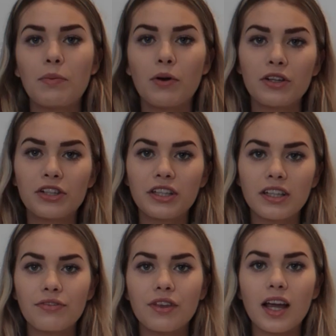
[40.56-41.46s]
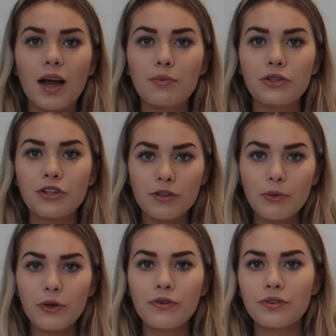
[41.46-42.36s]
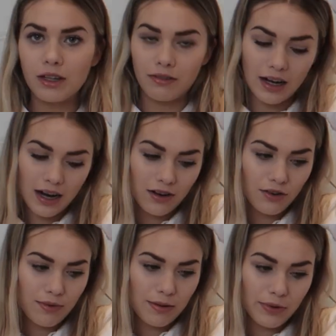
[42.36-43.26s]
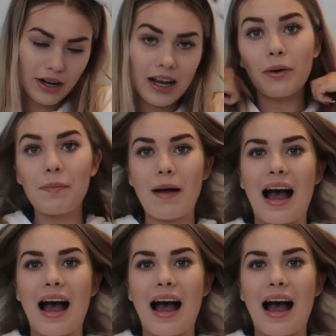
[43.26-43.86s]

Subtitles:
Apologies if the camera's just moved. It ran out of memory, but we're